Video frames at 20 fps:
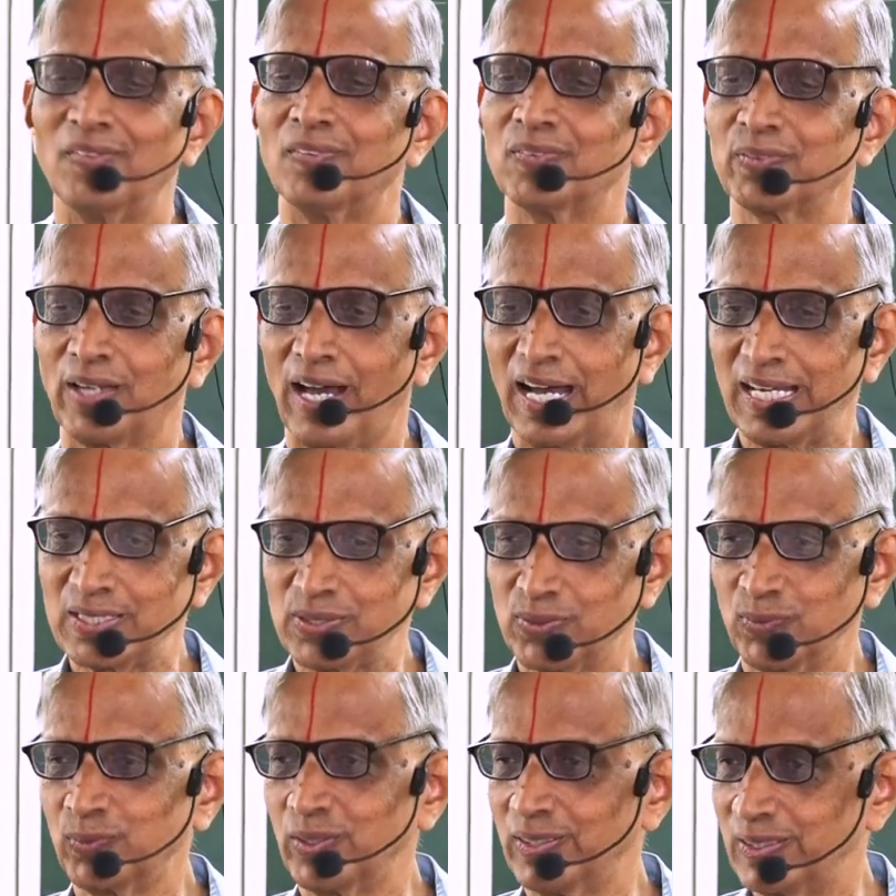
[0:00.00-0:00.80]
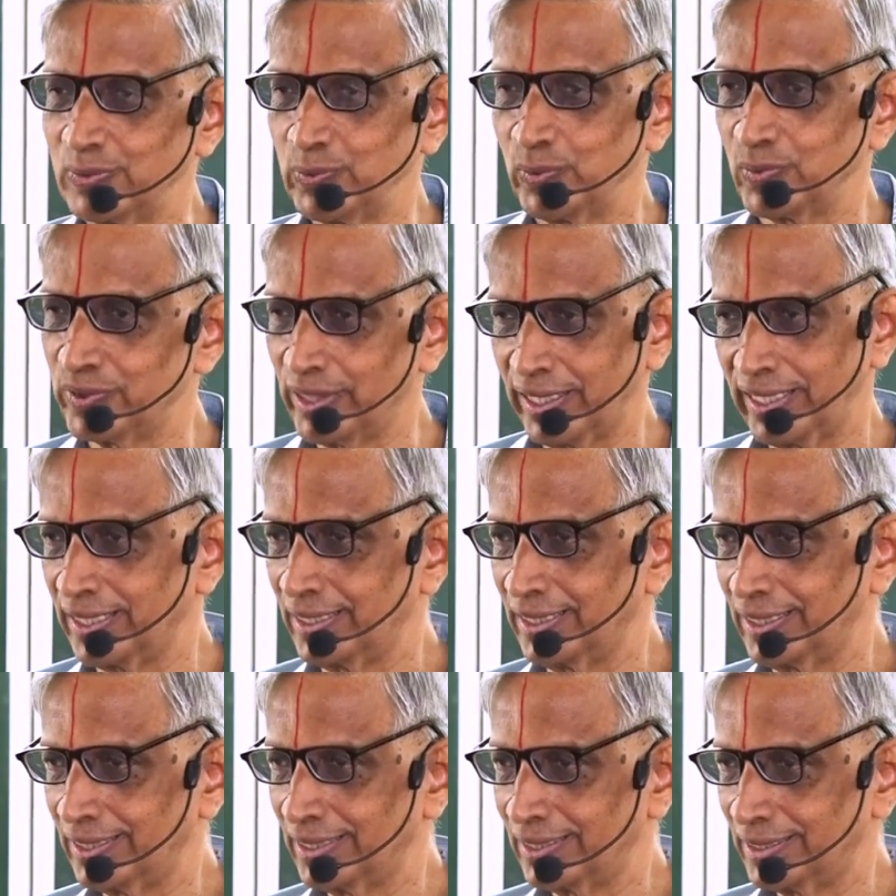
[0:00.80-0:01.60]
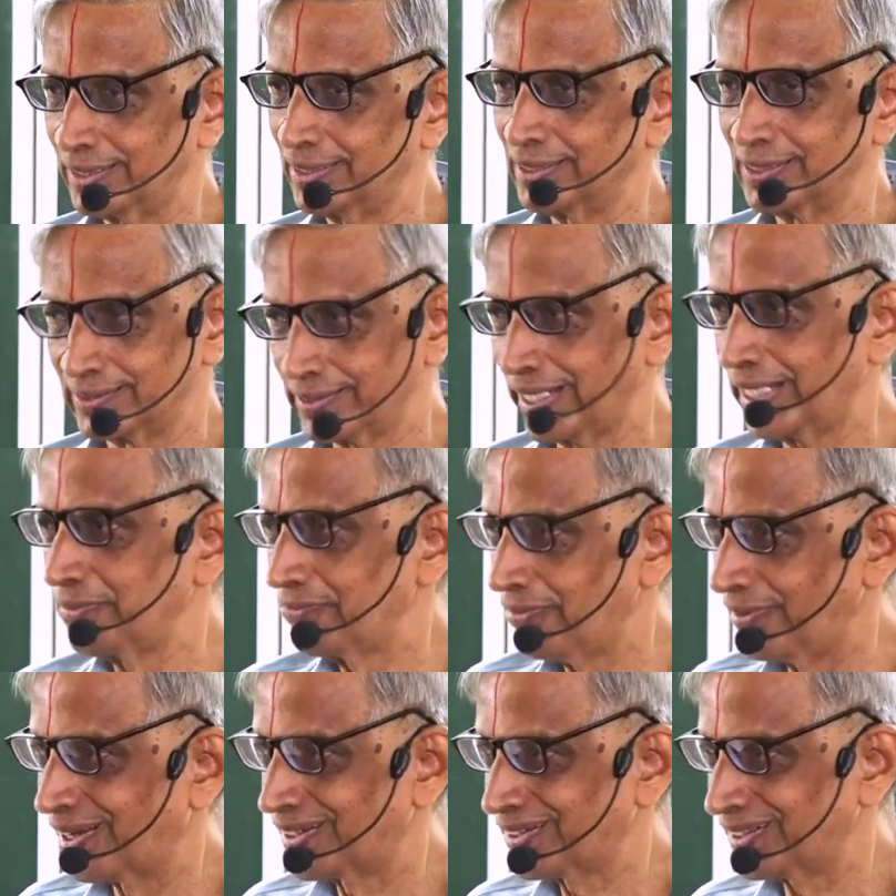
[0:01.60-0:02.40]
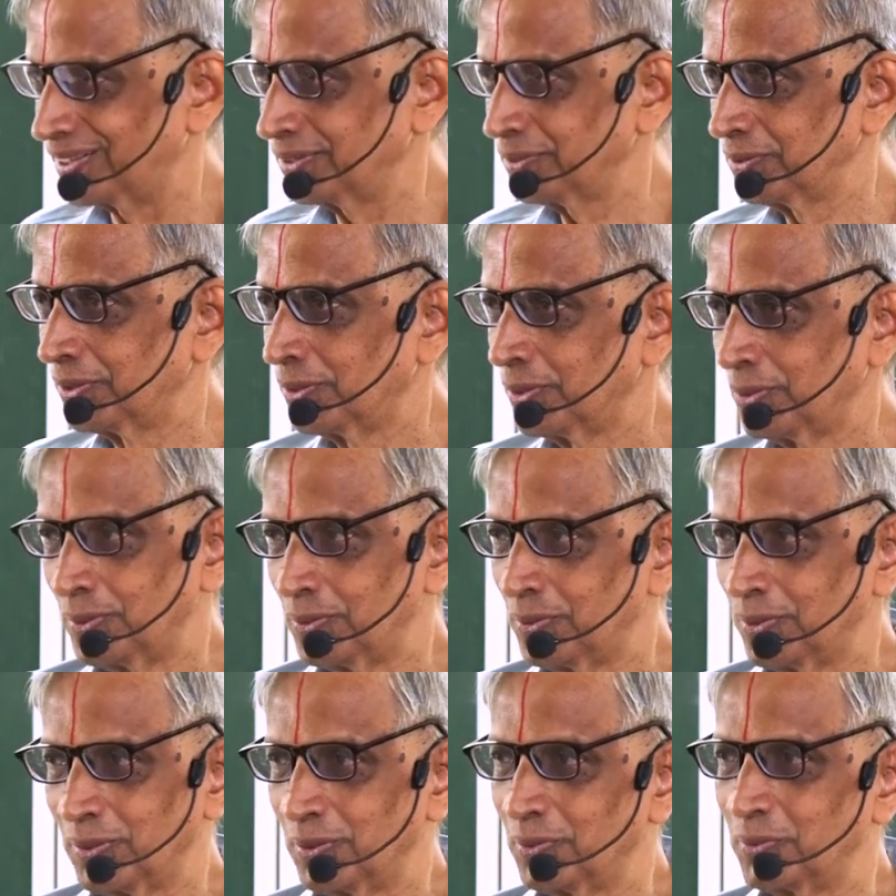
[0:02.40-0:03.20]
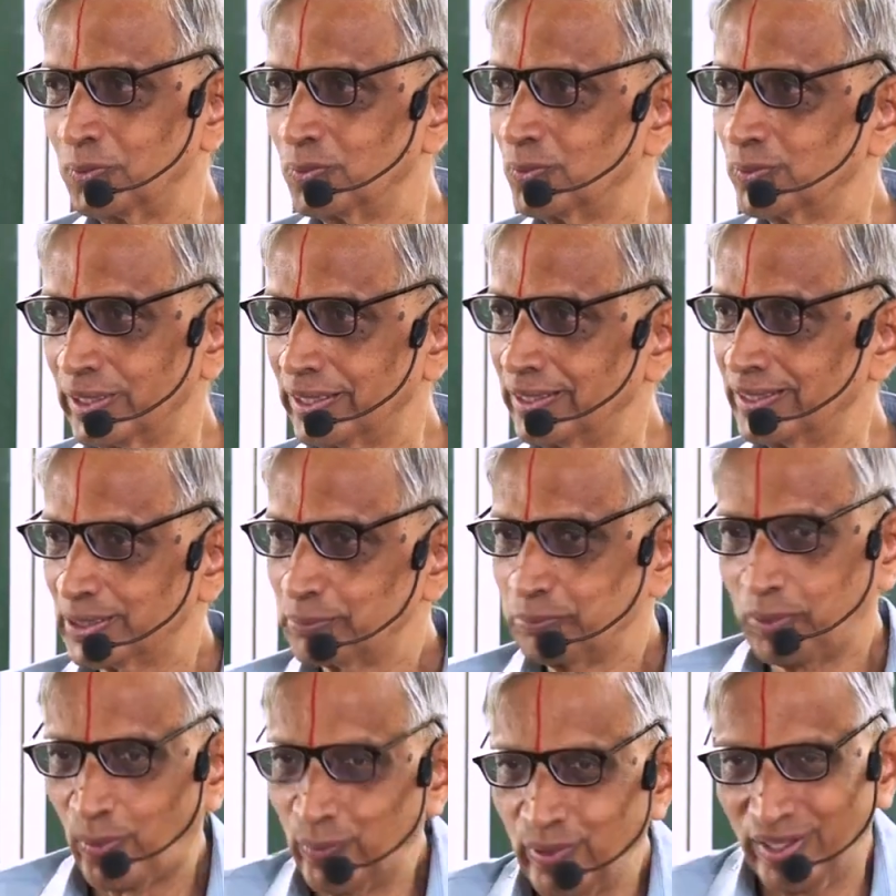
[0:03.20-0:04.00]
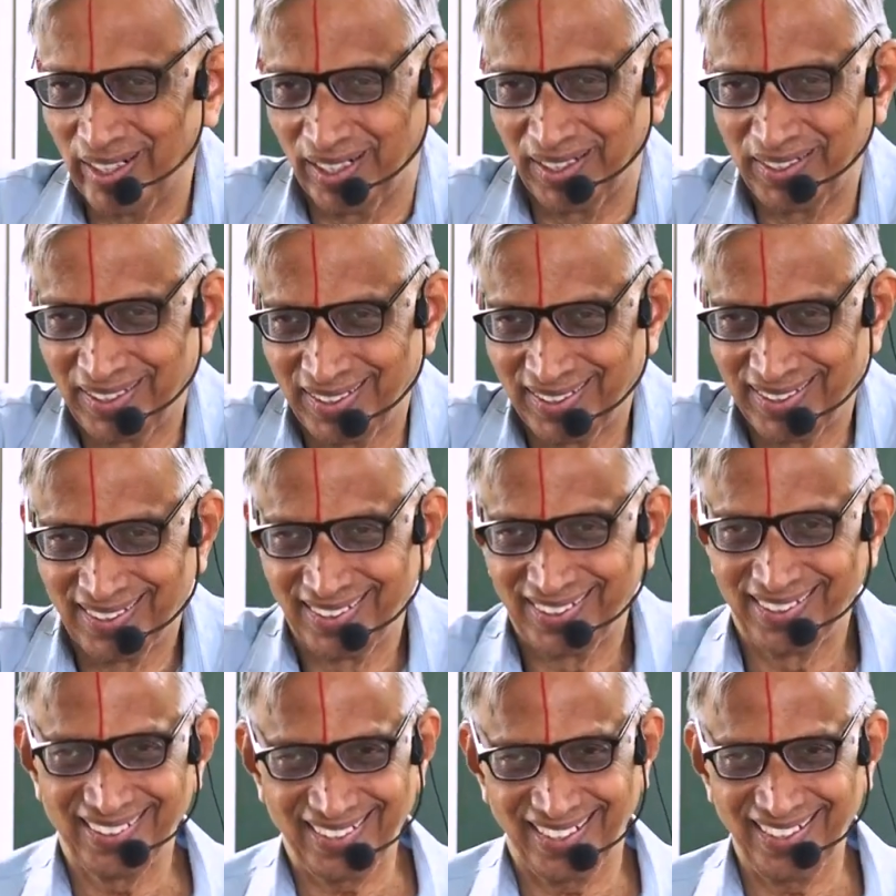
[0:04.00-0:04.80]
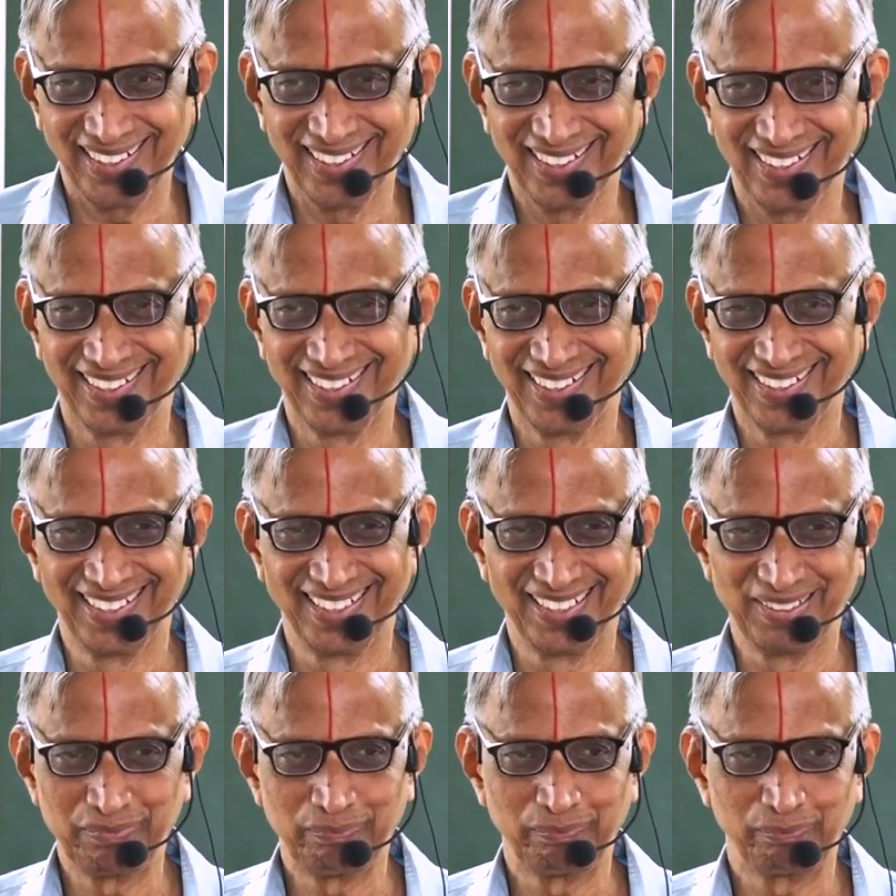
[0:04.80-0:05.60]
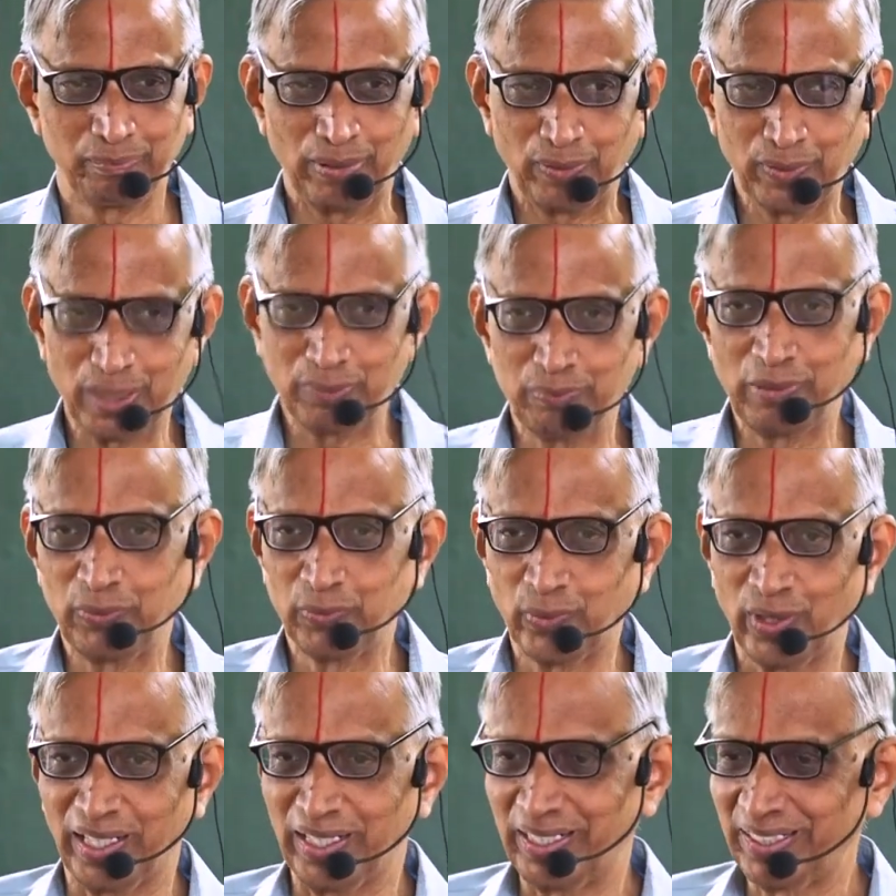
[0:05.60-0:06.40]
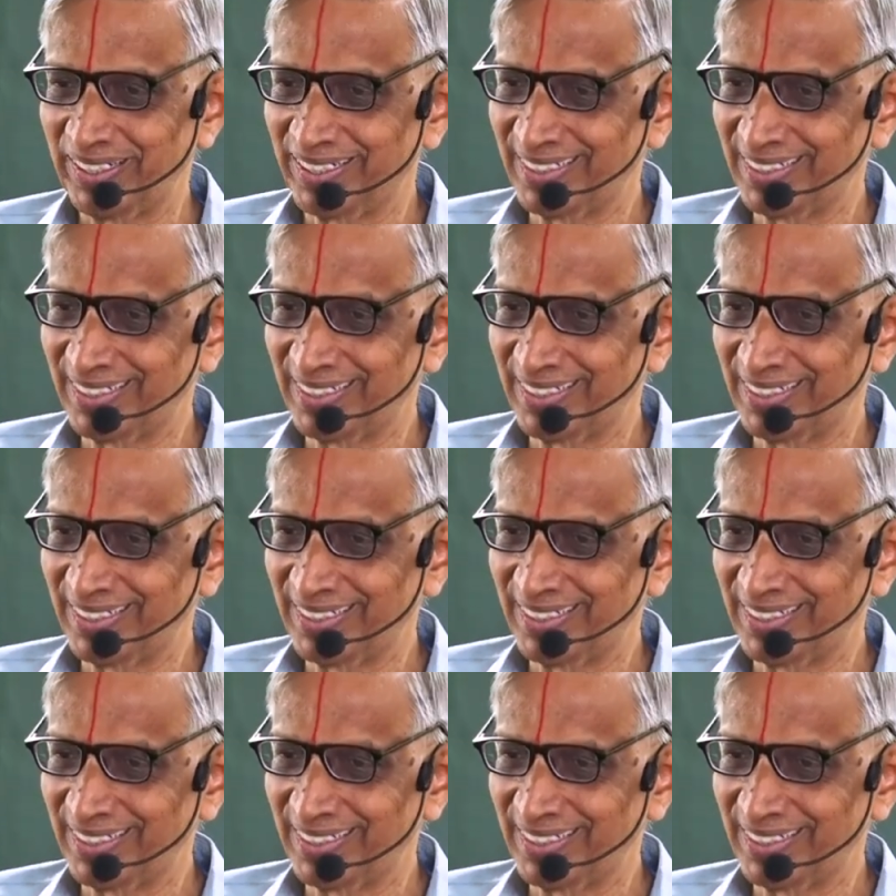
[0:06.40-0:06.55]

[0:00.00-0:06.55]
So as soon as you say a sine function, you say it's bounded, right? Bounded by 1.